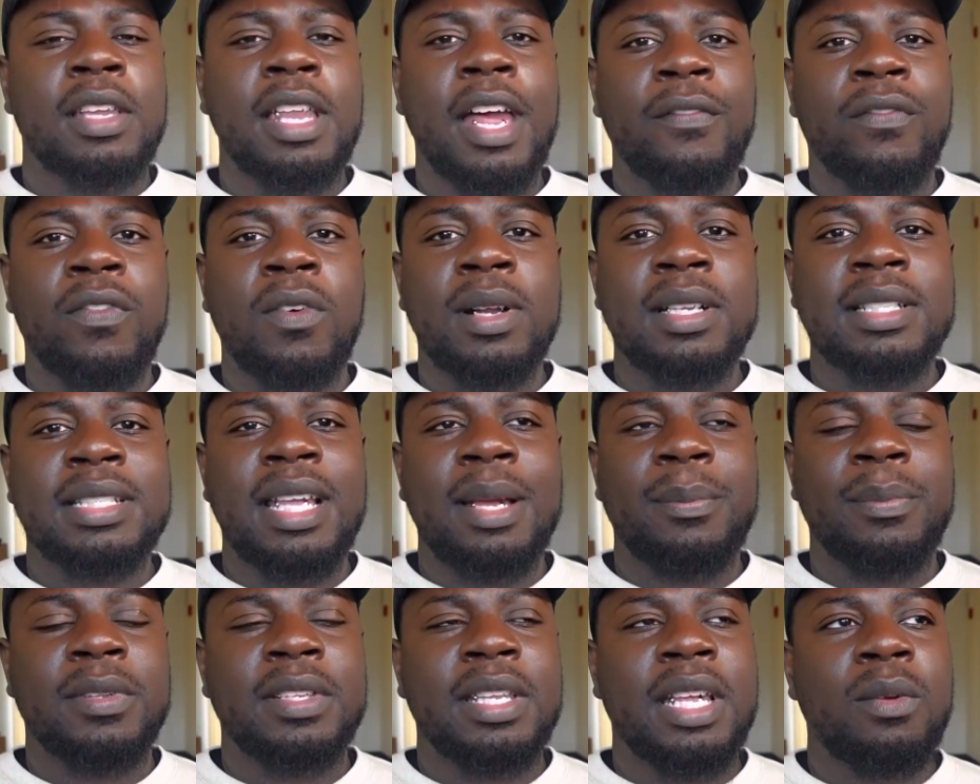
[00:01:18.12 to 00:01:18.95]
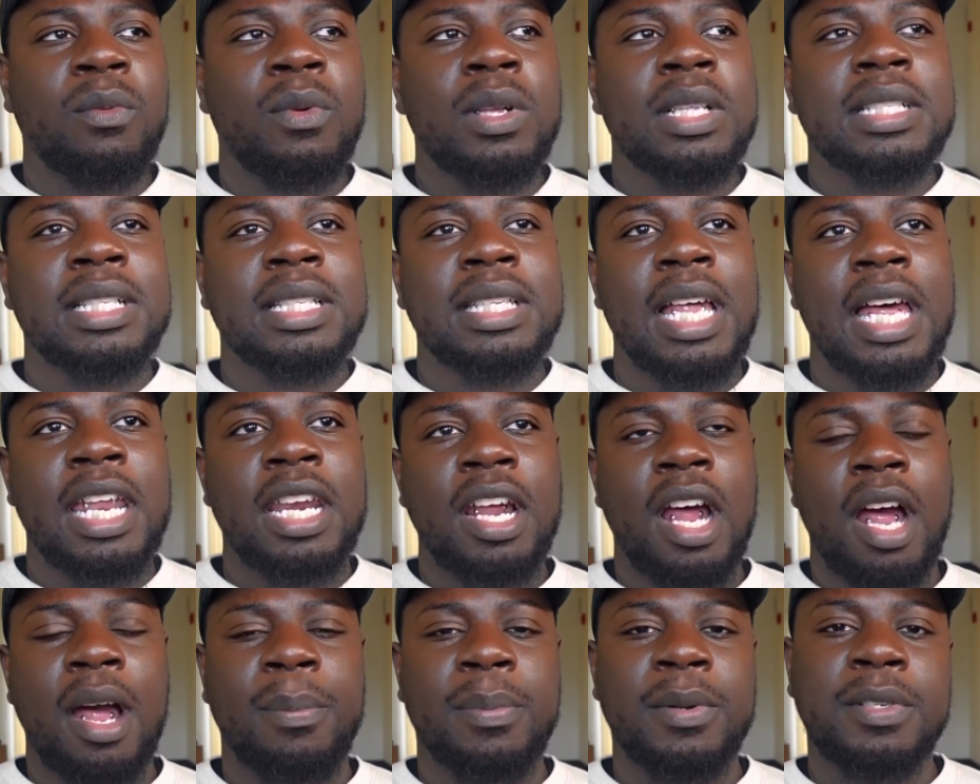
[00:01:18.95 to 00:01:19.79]
Like for example, there was a lot
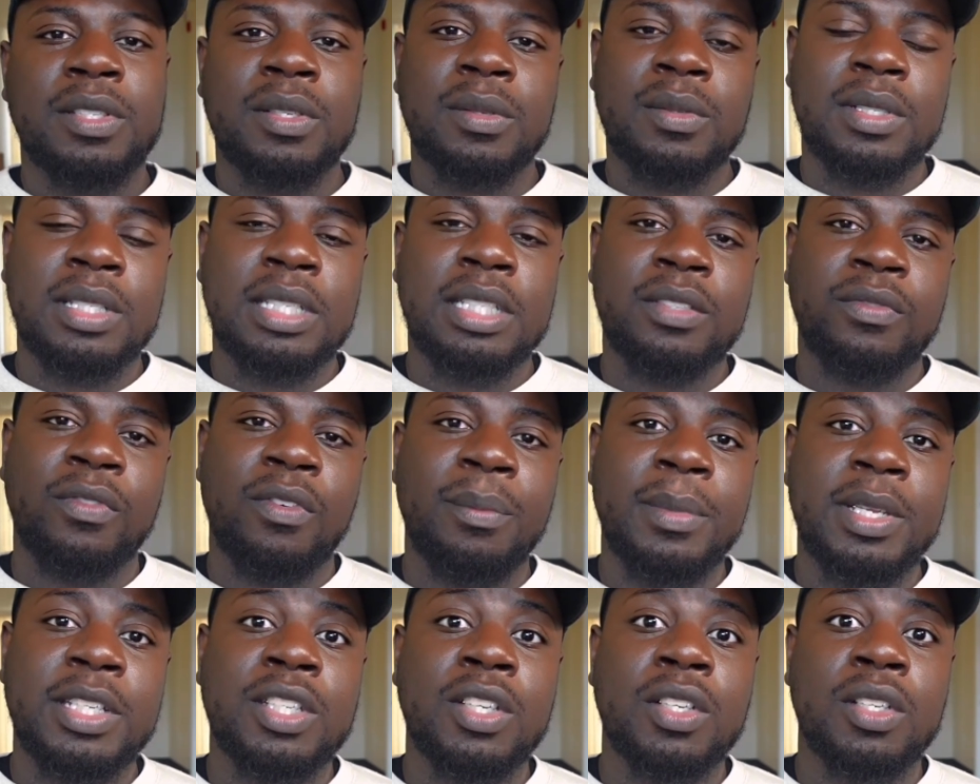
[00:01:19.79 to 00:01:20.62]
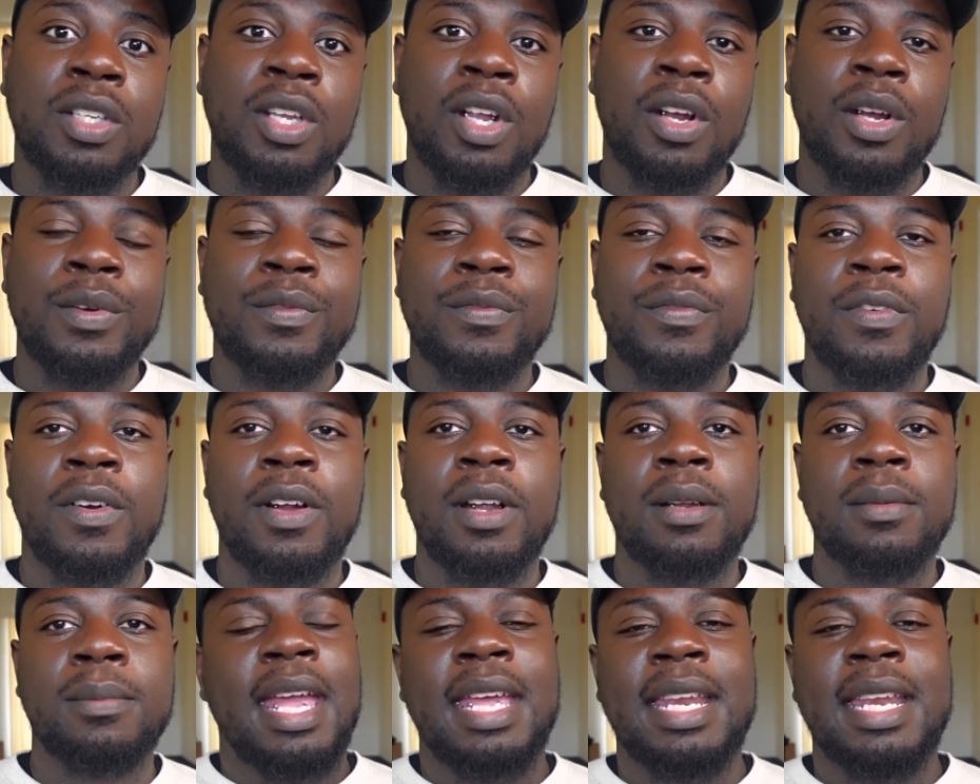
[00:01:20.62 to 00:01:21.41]
of opportunities for me to learn from.